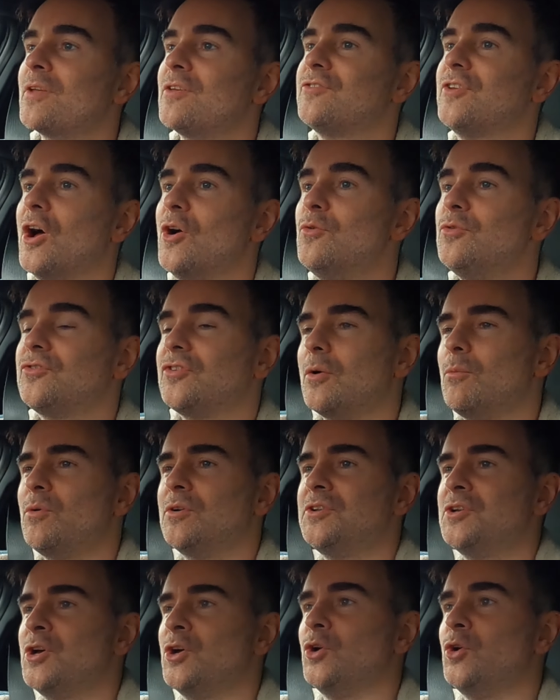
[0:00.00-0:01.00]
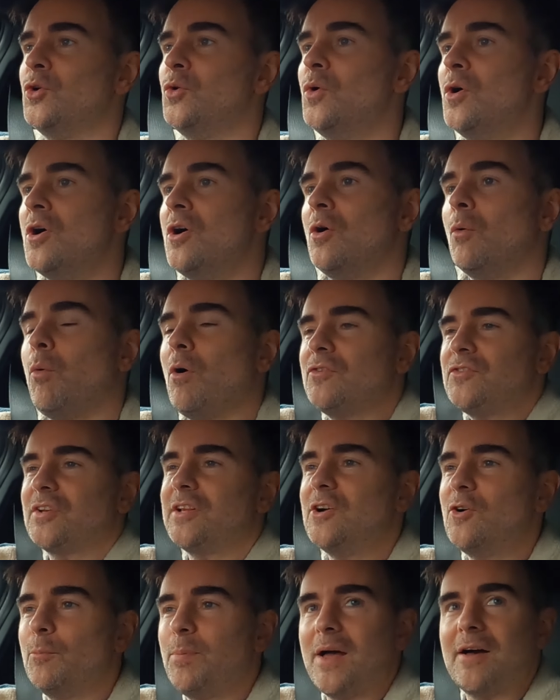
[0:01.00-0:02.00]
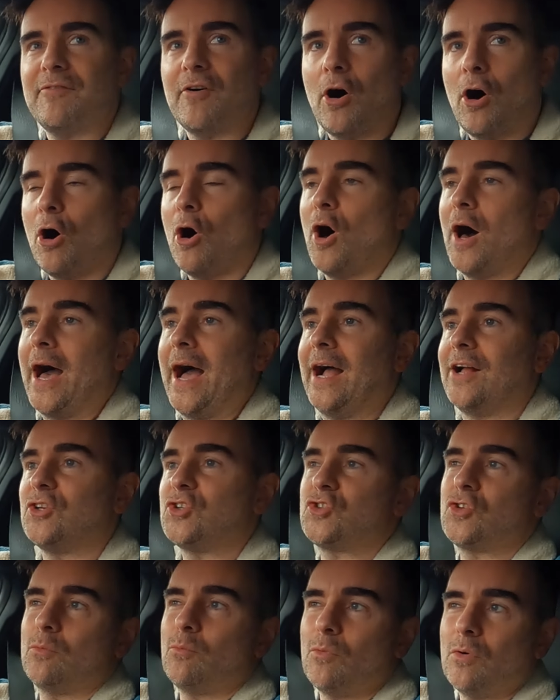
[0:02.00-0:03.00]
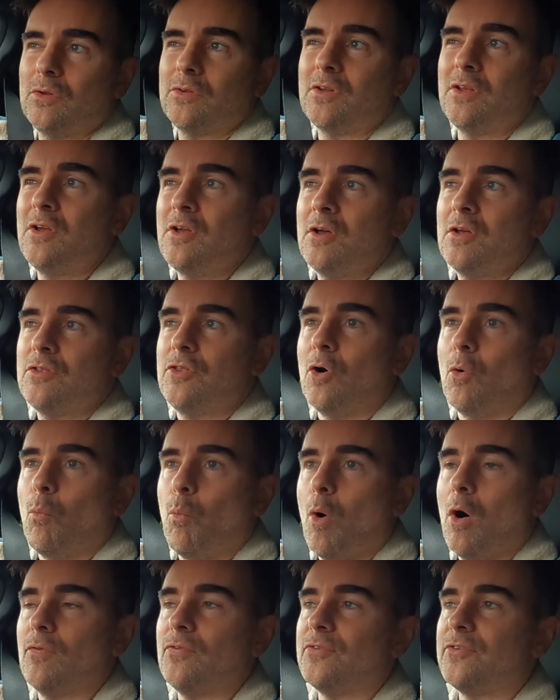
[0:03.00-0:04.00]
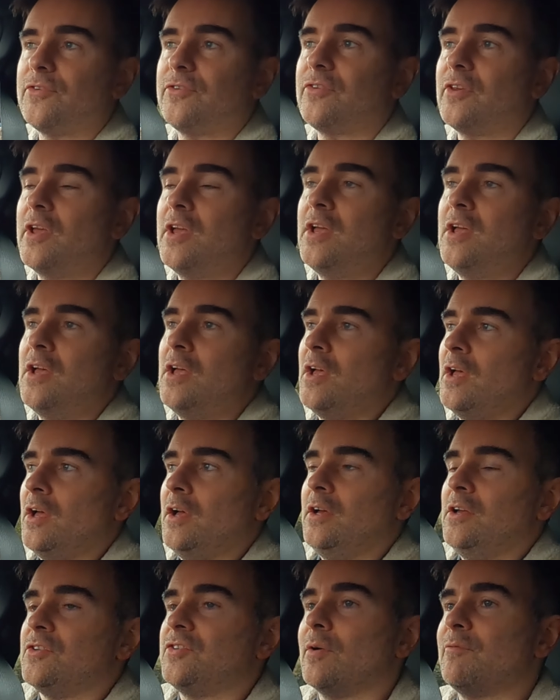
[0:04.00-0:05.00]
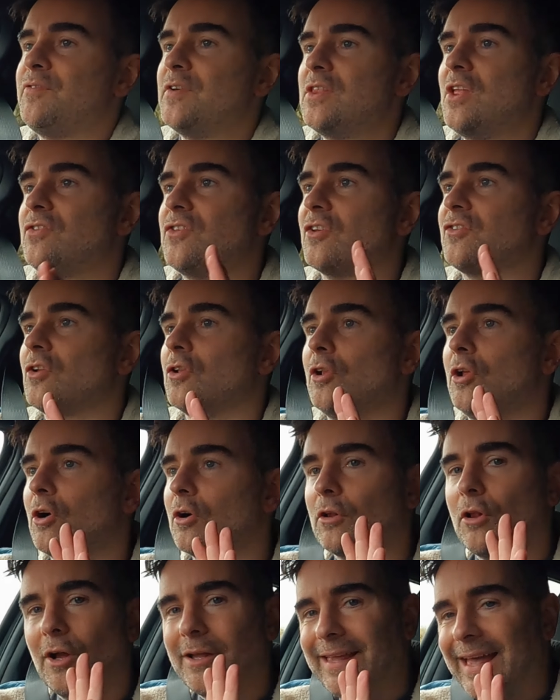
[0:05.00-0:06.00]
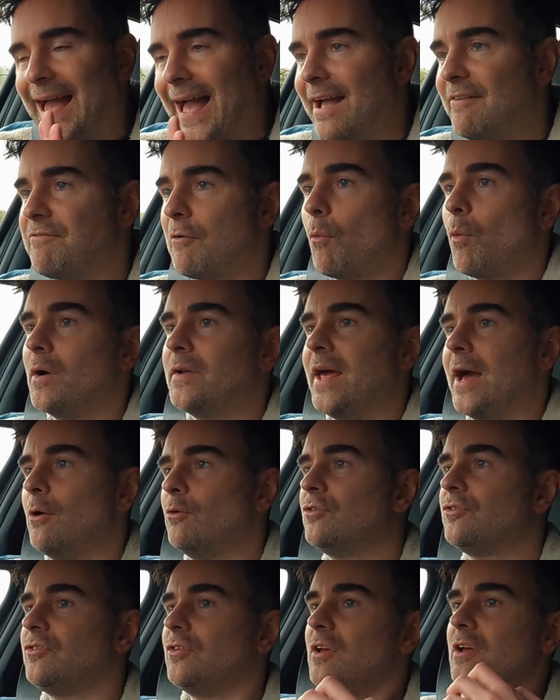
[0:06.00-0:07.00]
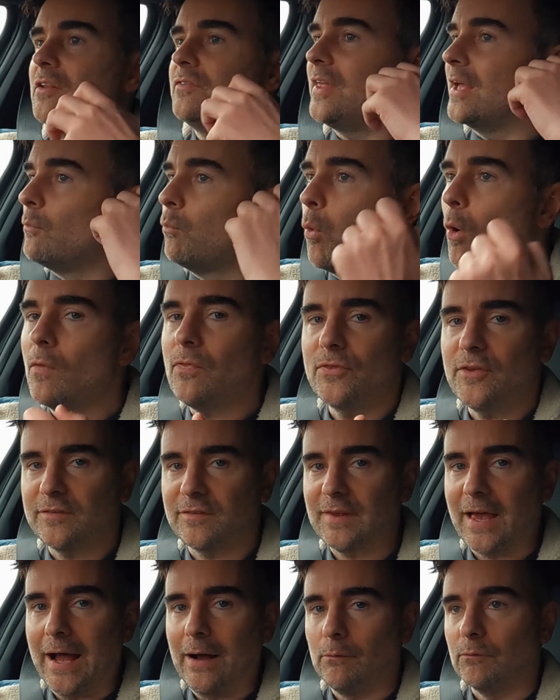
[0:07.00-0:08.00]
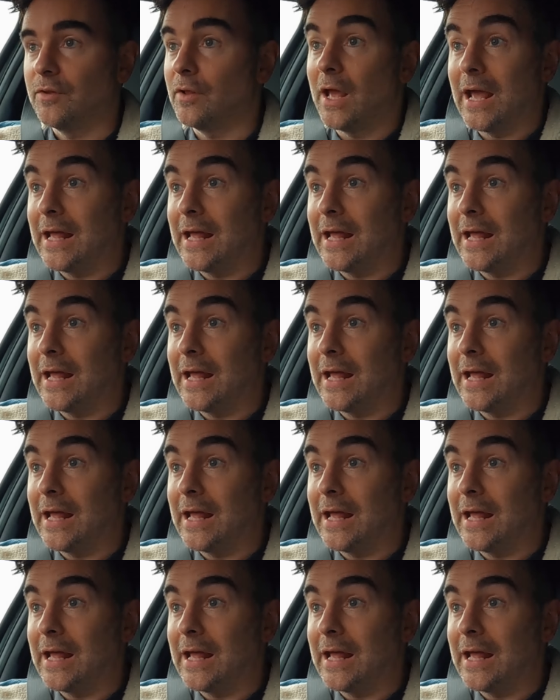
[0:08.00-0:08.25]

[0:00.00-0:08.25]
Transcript: So someone who wants a little bit of a hot hatch, someone that wants something that doesn't look like everyone else, they want the sound.